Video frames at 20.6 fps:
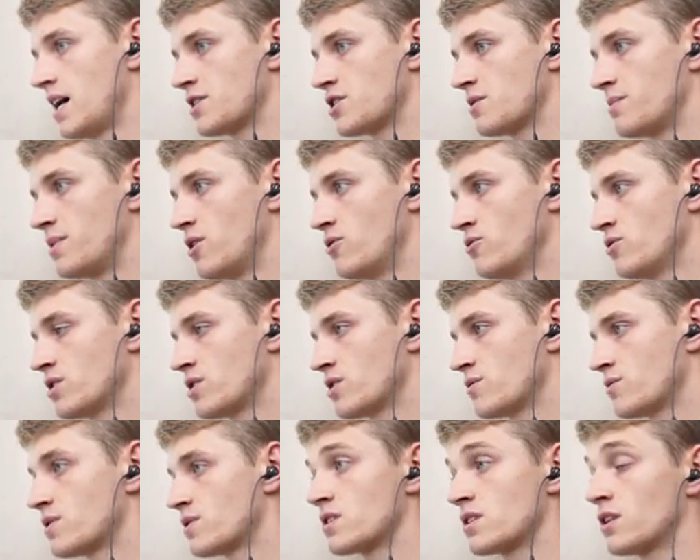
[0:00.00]
suppose.
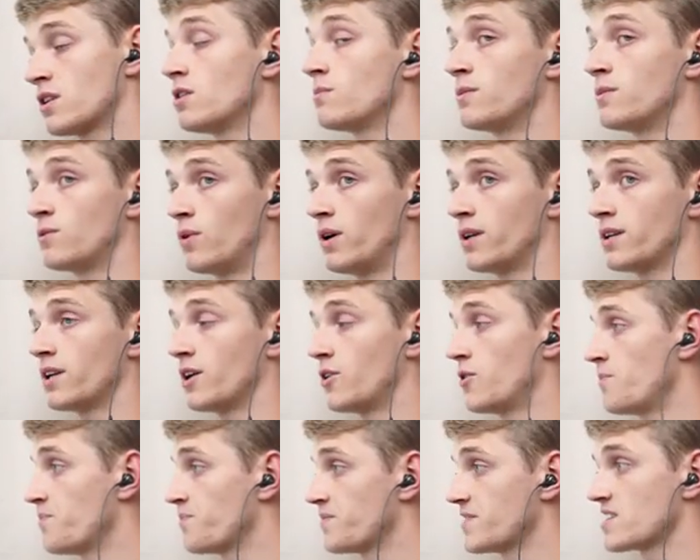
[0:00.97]
We're still number one,
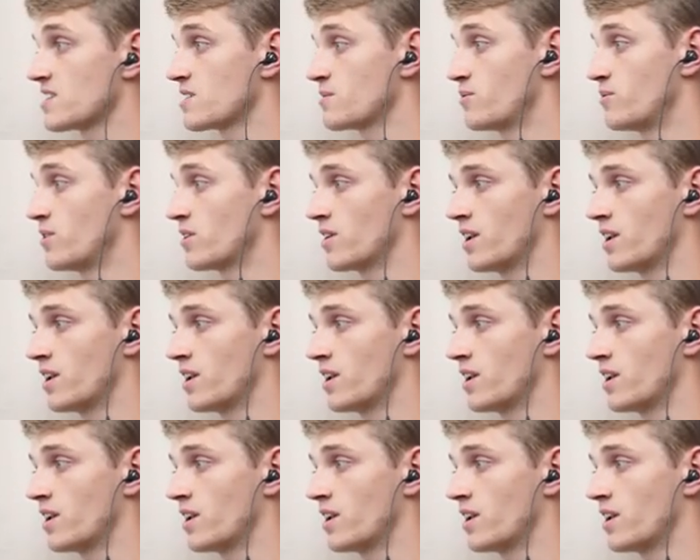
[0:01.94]
though. Still number one,